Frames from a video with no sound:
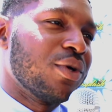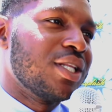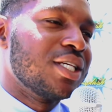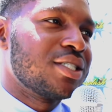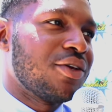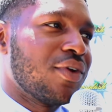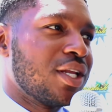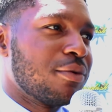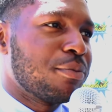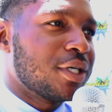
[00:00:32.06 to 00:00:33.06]
with this
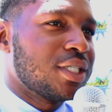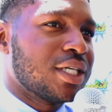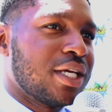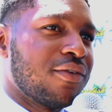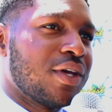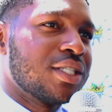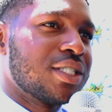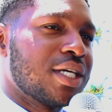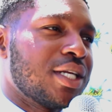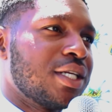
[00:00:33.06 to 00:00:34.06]
event, particular
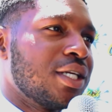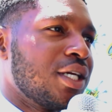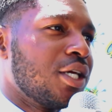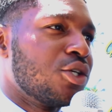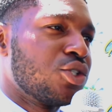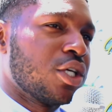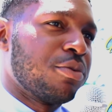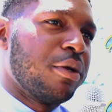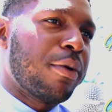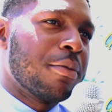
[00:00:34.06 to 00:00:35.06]
event, and trust
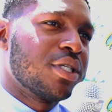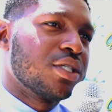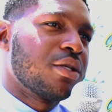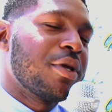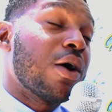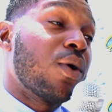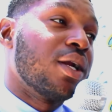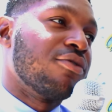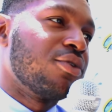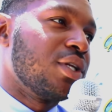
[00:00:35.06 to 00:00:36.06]
me, it promises to be a
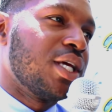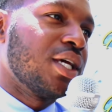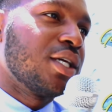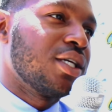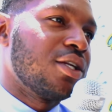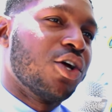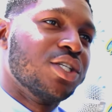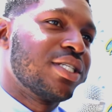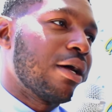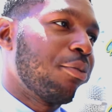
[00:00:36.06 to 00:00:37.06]
wonderful day.
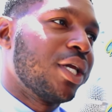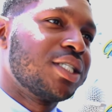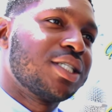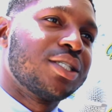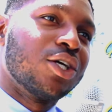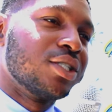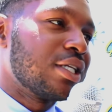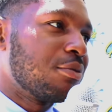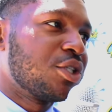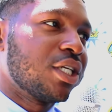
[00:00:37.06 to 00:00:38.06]
Non-stop hits,
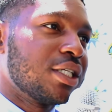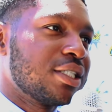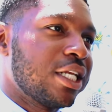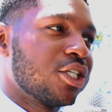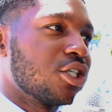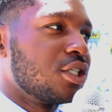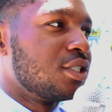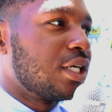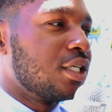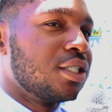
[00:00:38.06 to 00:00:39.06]
non-stop
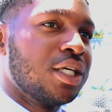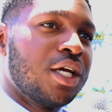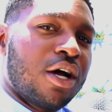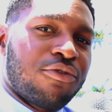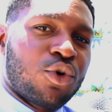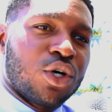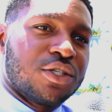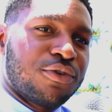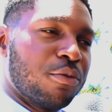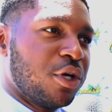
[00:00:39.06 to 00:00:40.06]
selections, and of
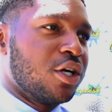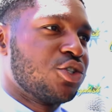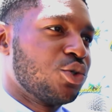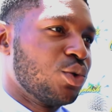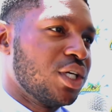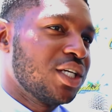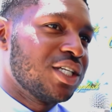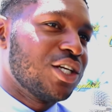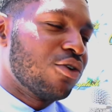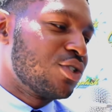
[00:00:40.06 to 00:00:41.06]
course, from yours truly,
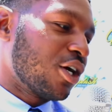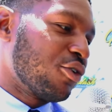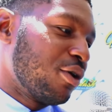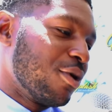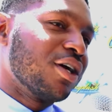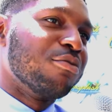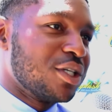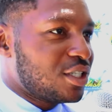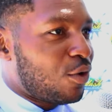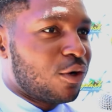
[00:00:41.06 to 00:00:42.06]
Love Jack Rebirth,
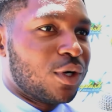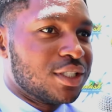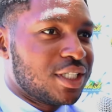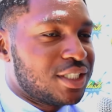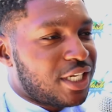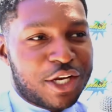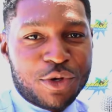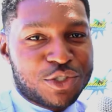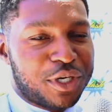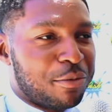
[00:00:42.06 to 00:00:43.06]
Mr. 116, any
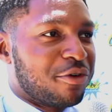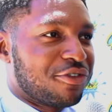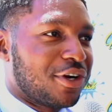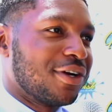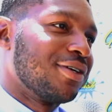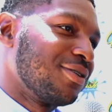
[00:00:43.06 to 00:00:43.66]
which one you prefer.